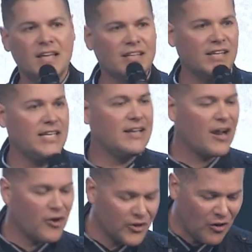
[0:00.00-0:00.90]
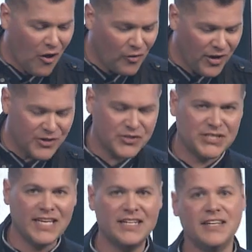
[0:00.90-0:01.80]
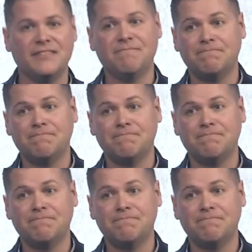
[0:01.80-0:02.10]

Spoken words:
Lean not on your own understanding.